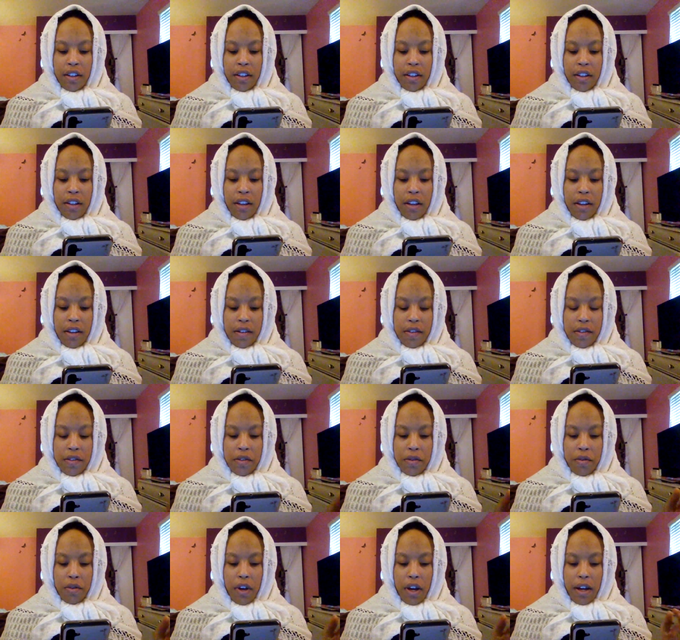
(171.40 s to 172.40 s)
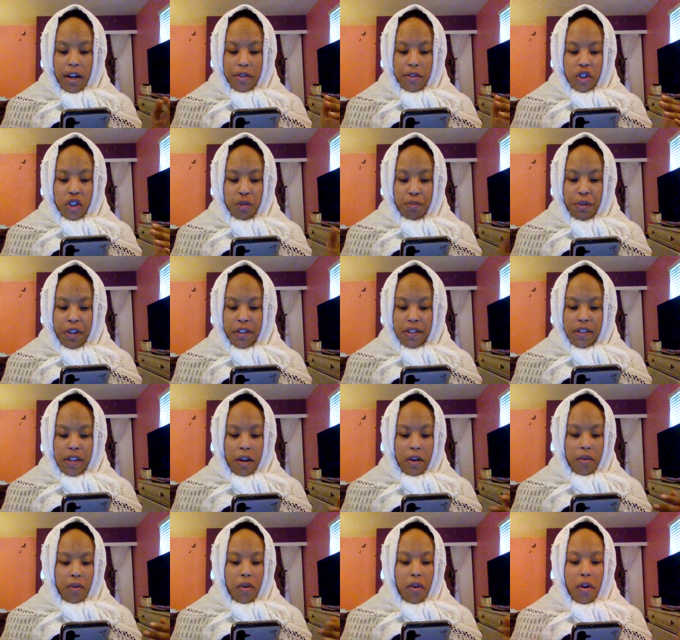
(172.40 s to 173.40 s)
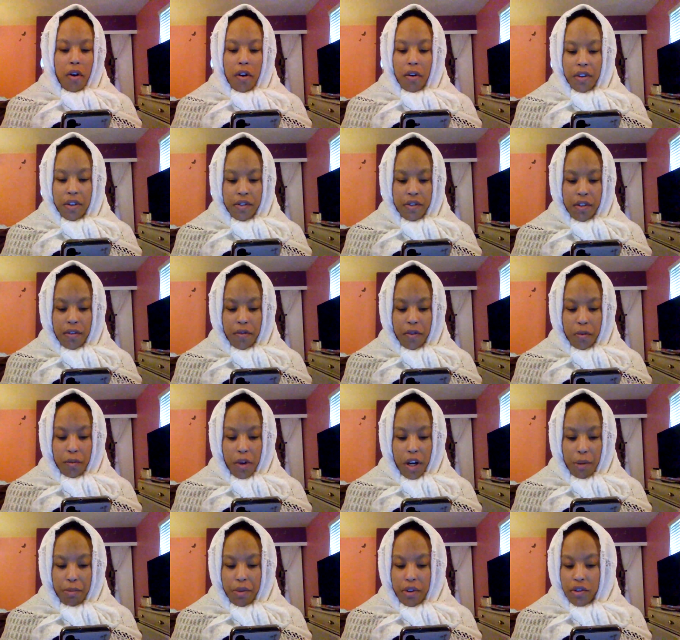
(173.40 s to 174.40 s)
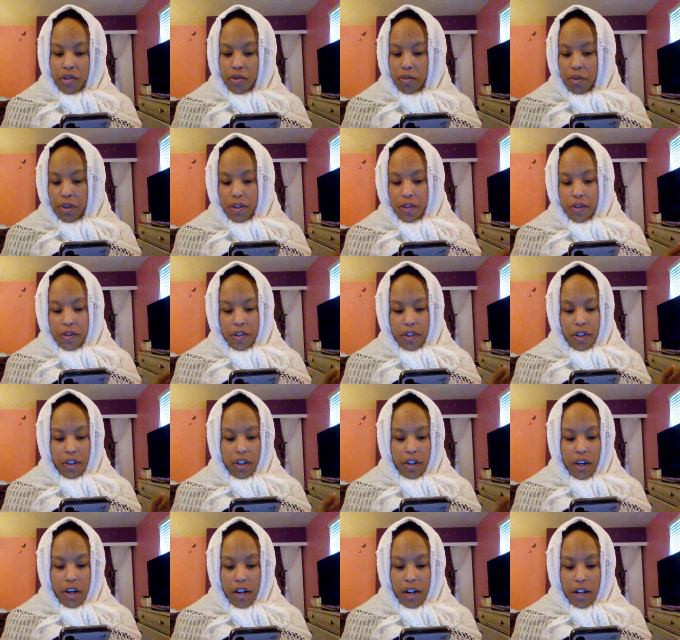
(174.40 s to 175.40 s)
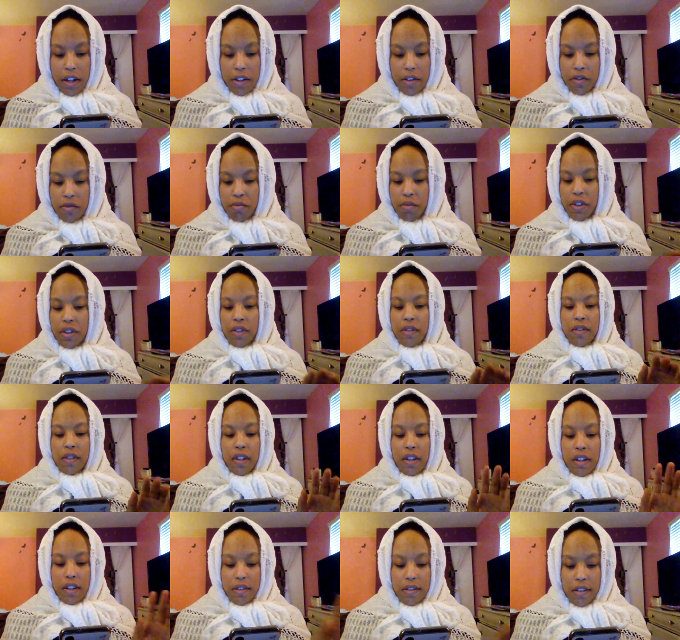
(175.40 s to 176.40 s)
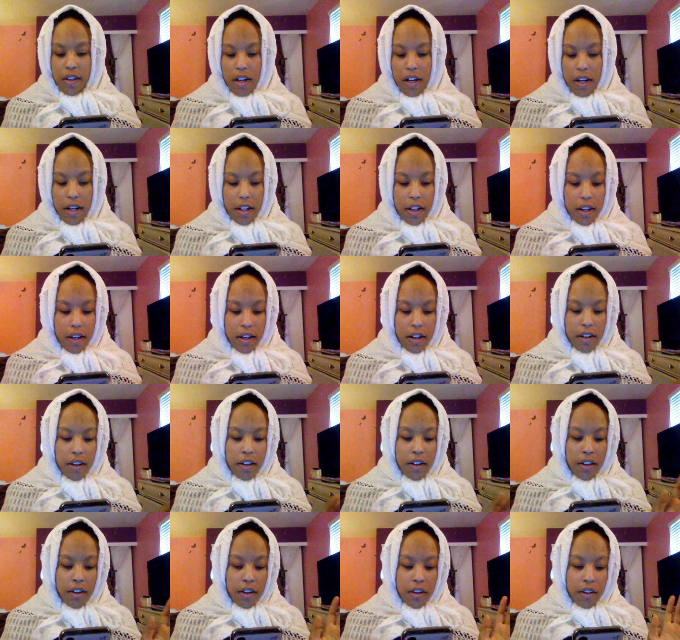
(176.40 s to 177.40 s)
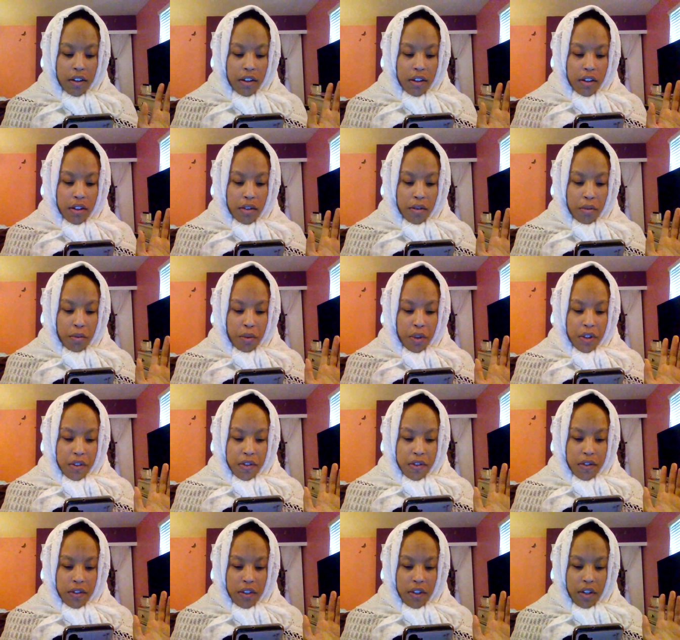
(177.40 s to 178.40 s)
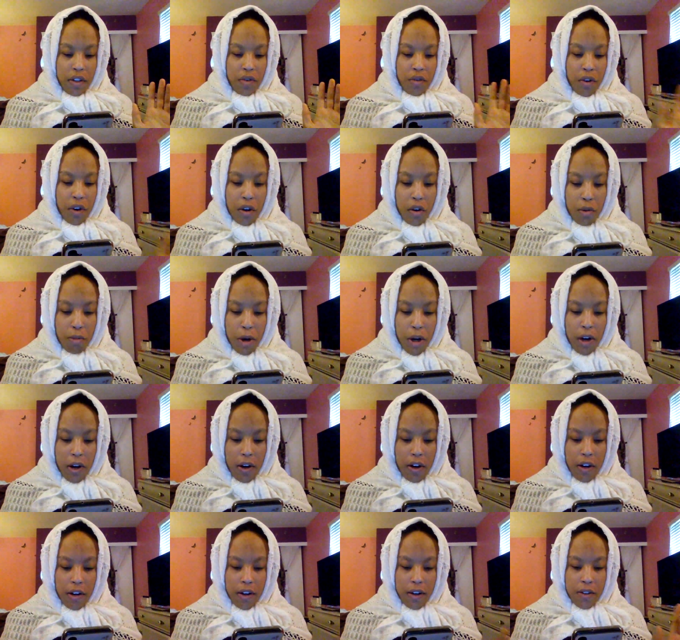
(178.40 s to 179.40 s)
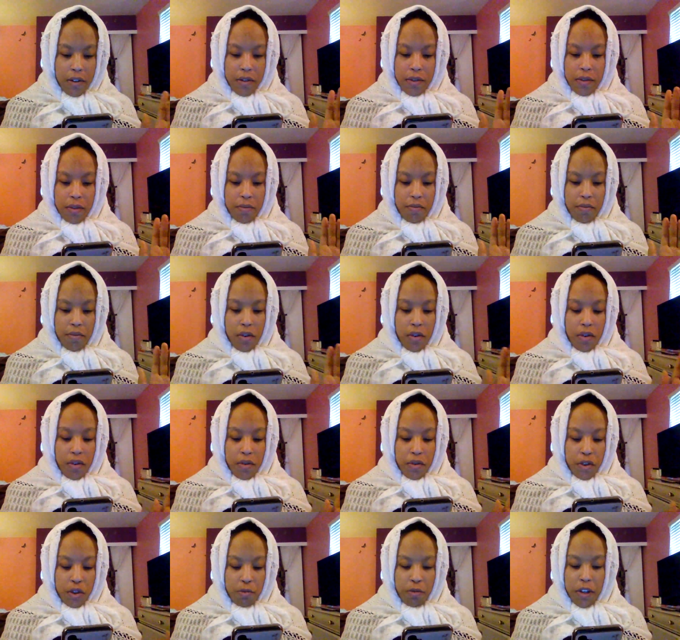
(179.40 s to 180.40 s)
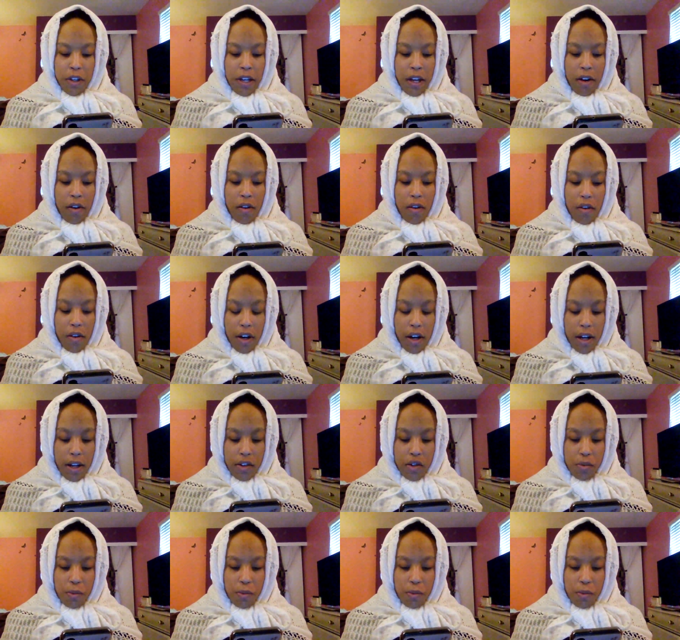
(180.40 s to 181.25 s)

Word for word: his Tsugai spits out all these different weapons. We see guns, we see katana, we see crowbars, spitting out all kinds of